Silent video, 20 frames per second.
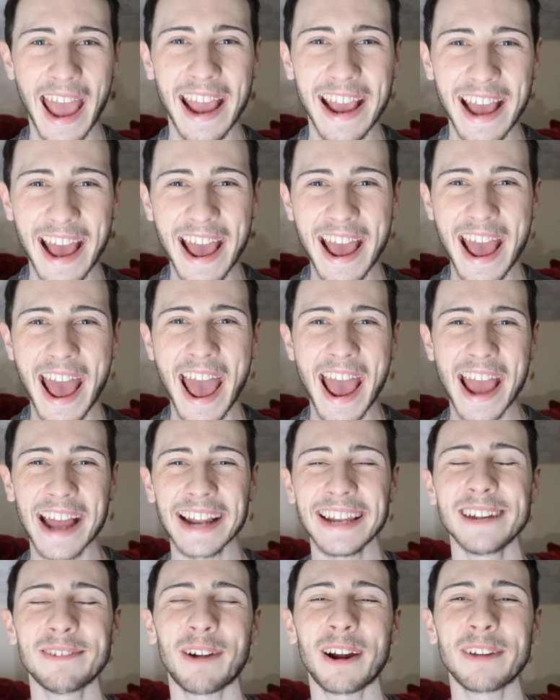Hey,
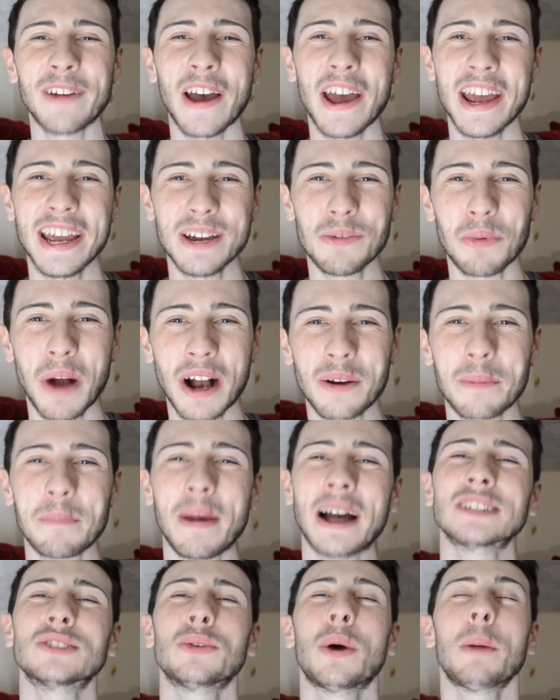Levi Fair here. Welcome
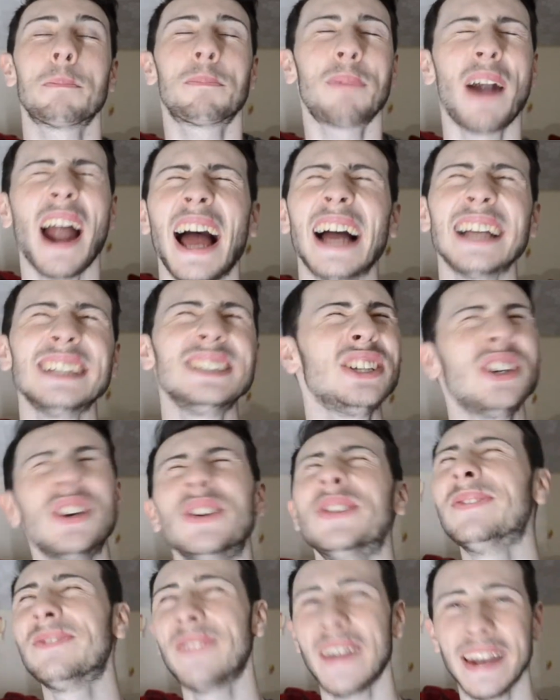back to a brand
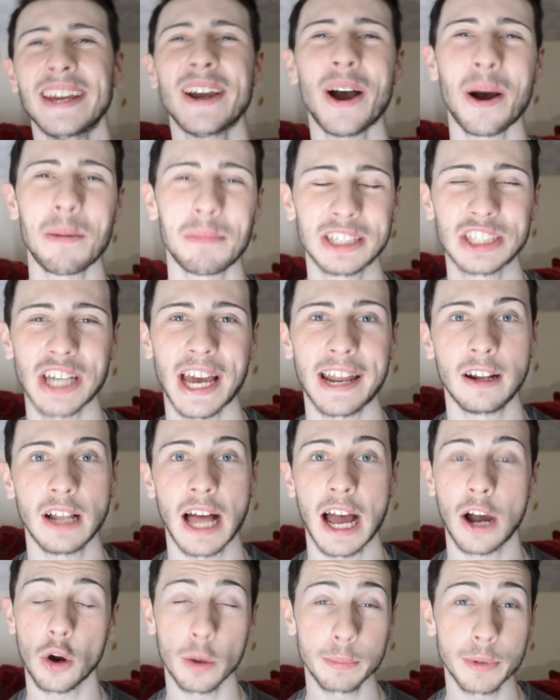new video on my channel.
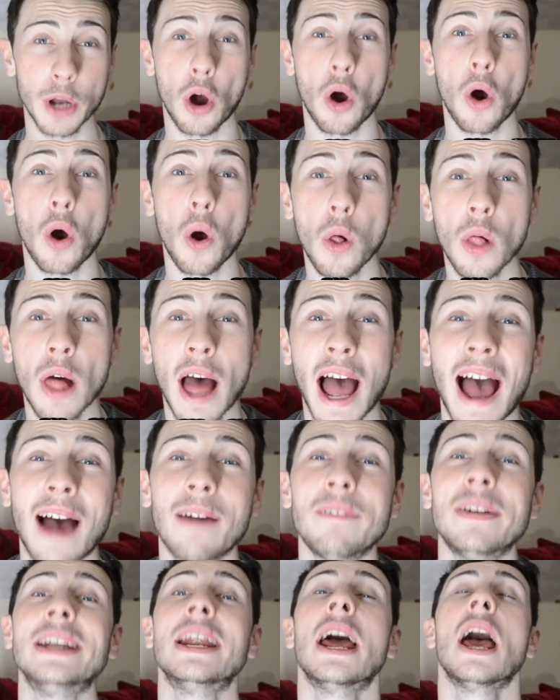I hope you're all
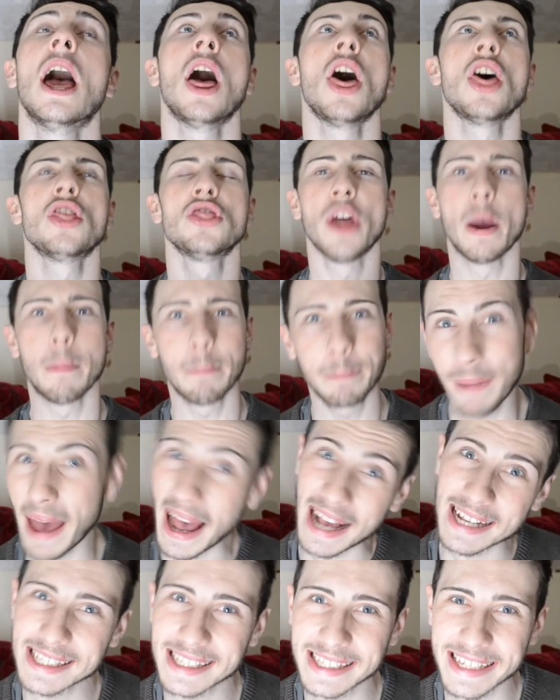having the
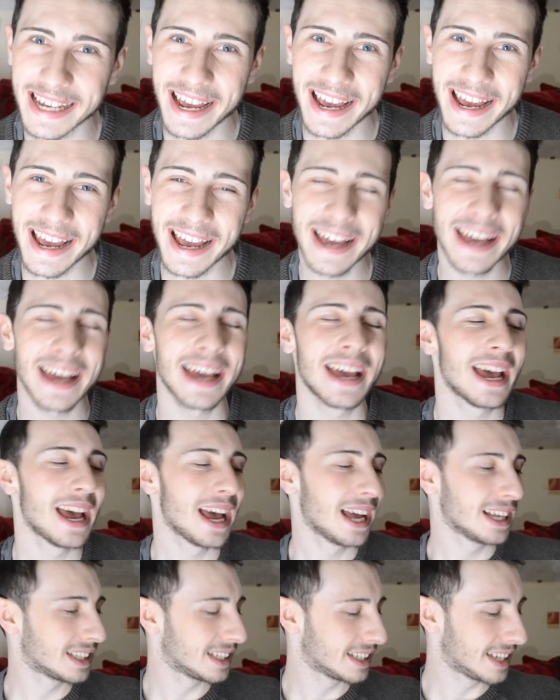best day.
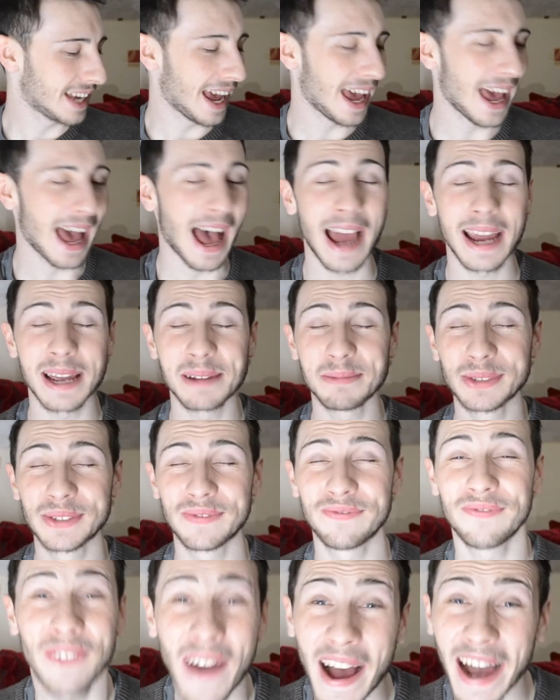Today I am
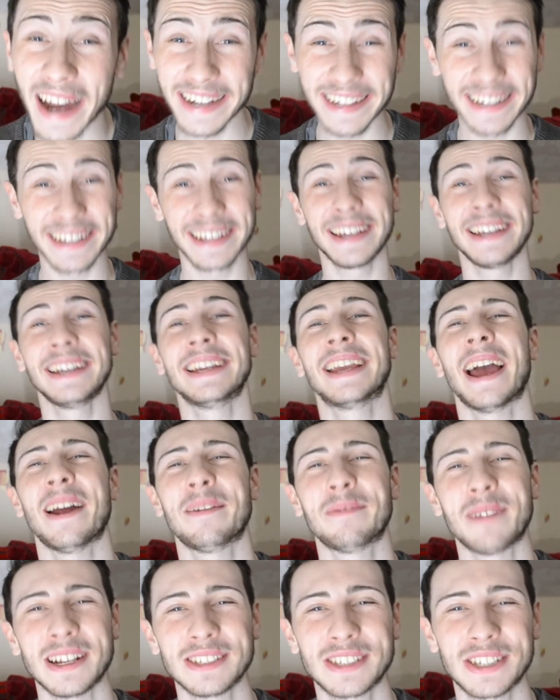finally
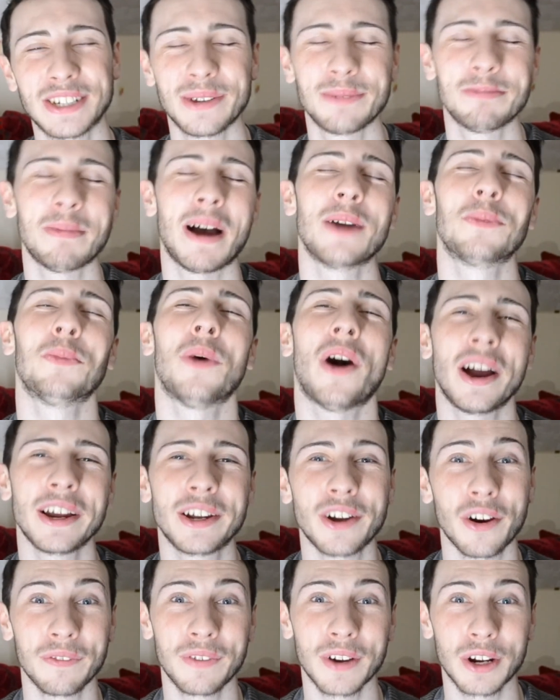getting around to doing my What I
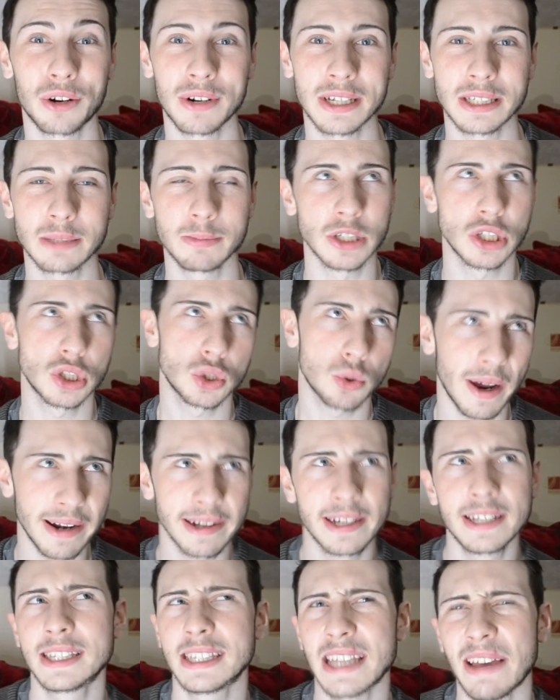Got for Christmas
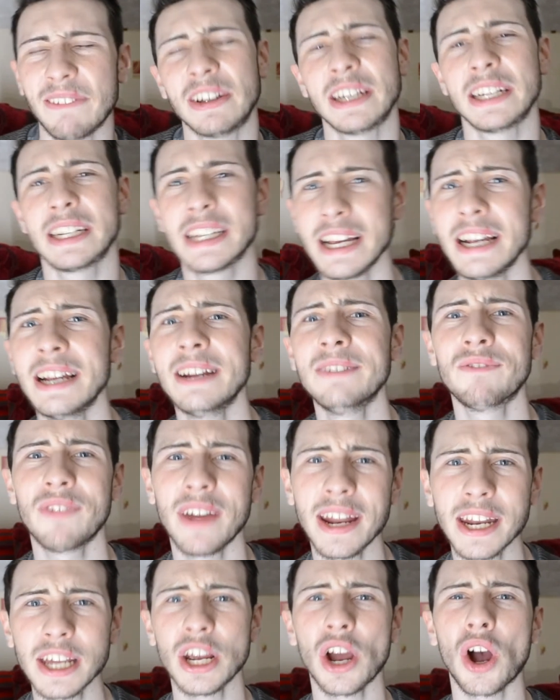2017
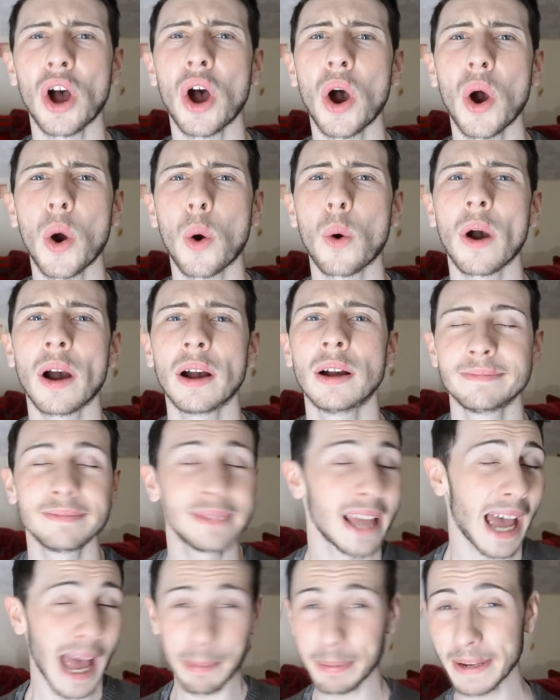video.
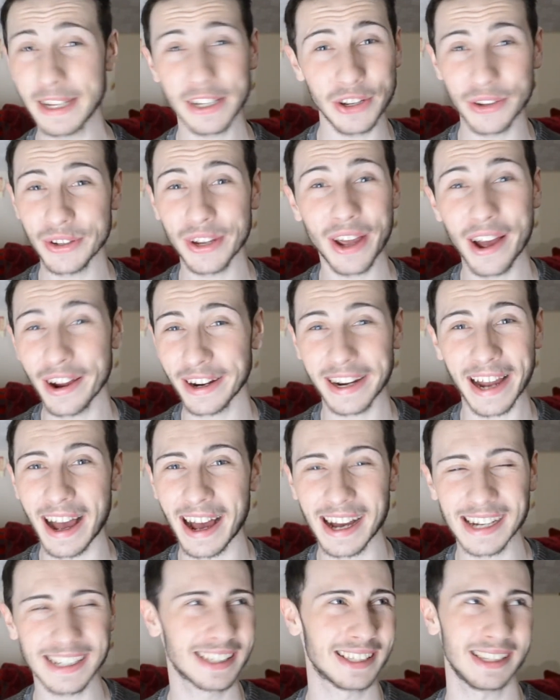Happy New Year,
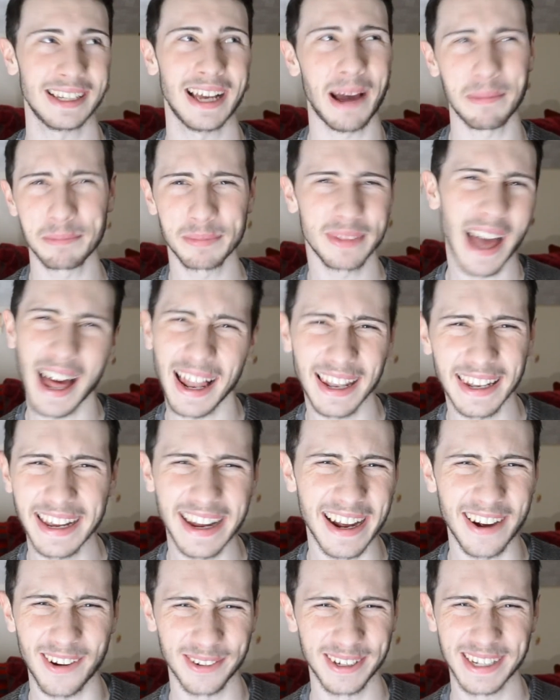guys. I'm that
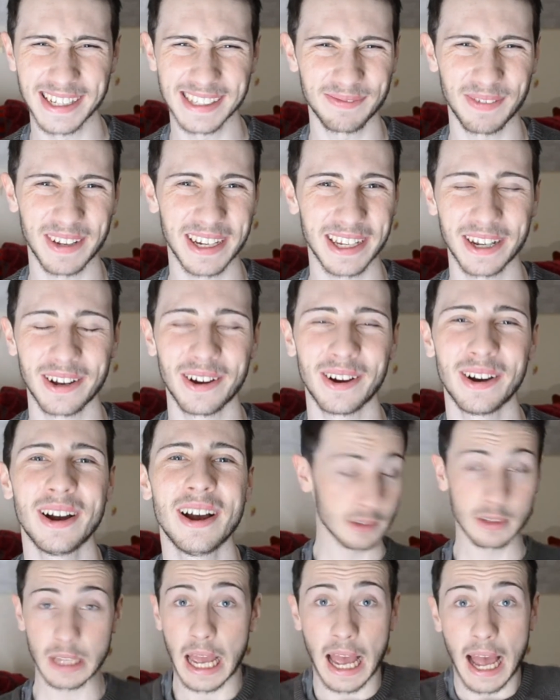late on this video.
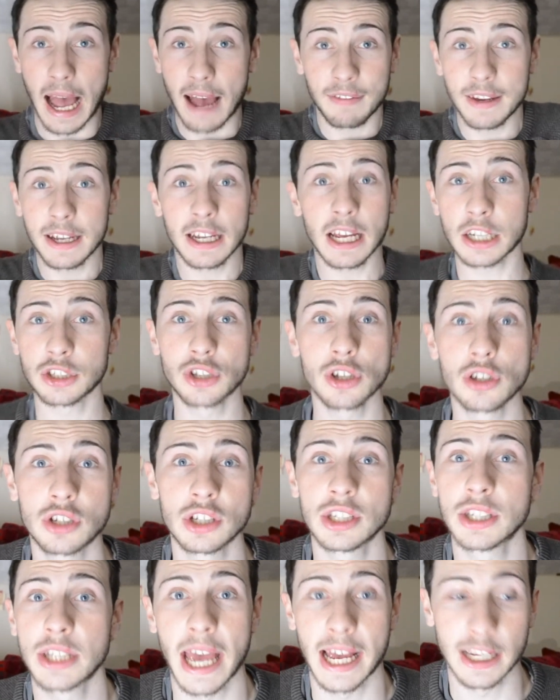I think I should
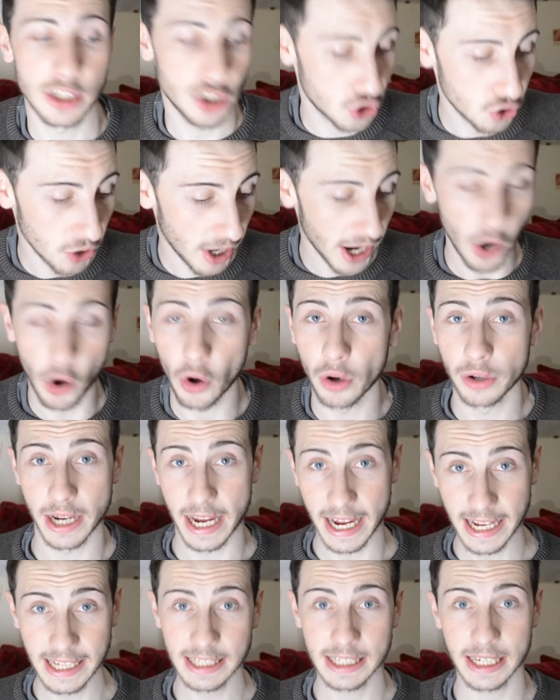just get straight on
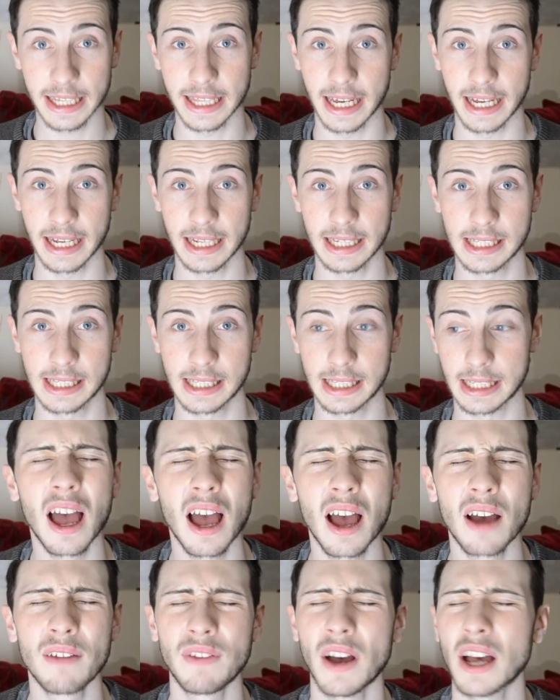into this.
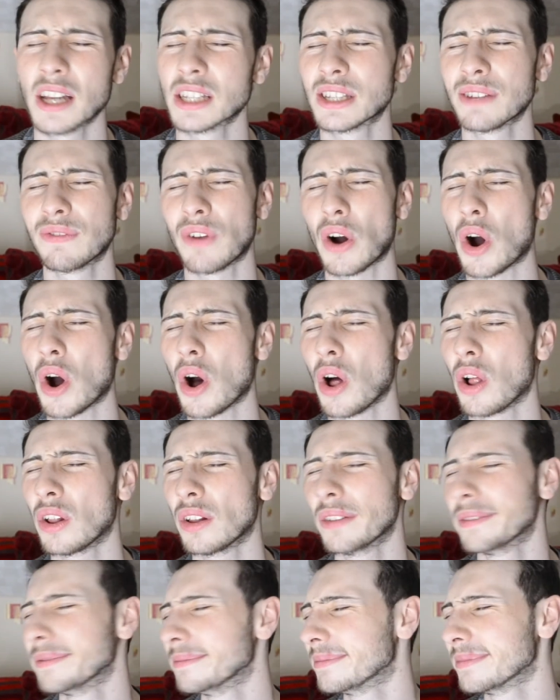First of all,
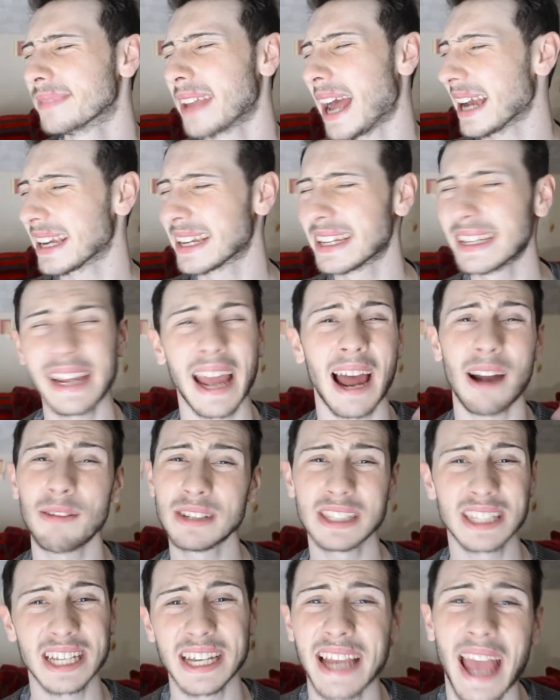I can
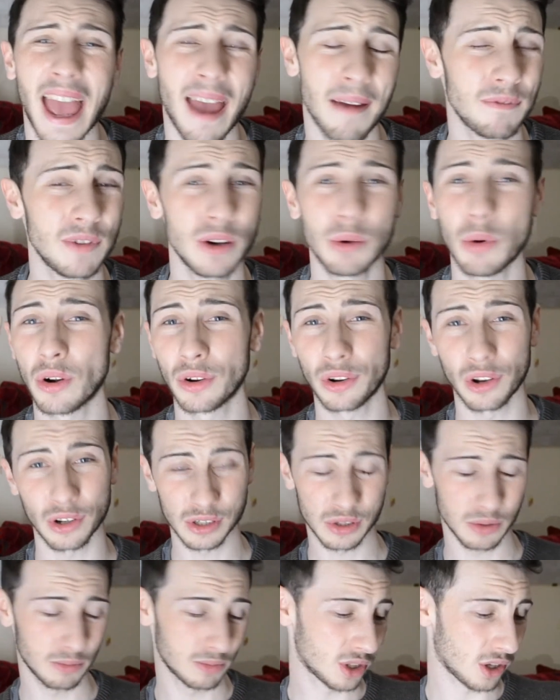guarantee everyone got
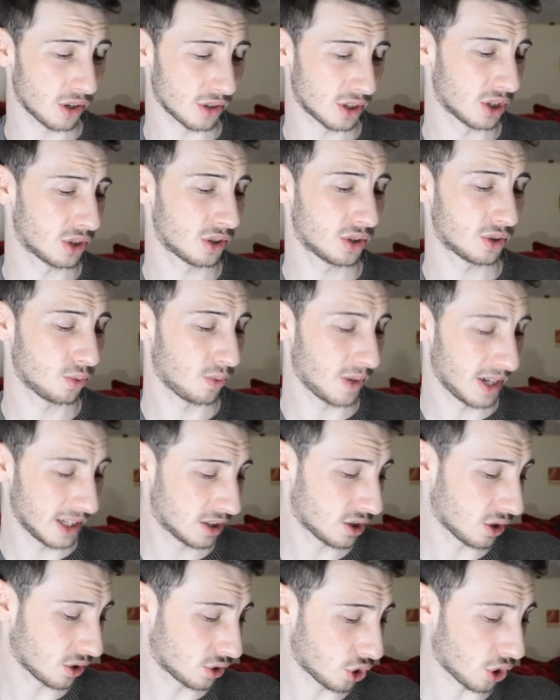some sort of
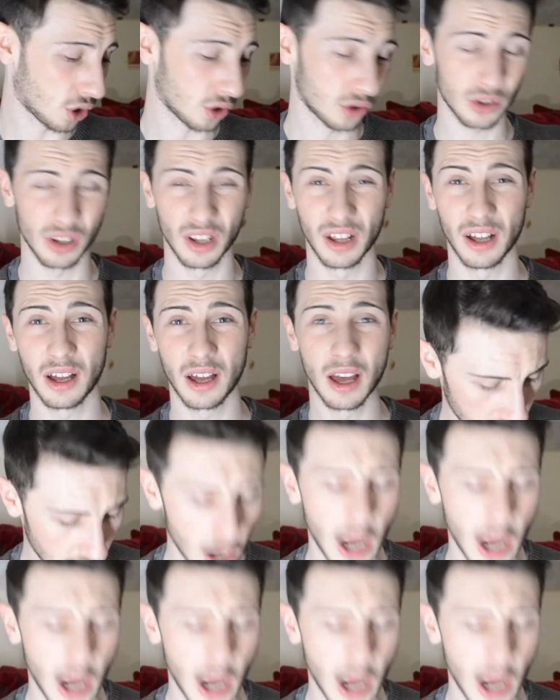sweets or chocolate.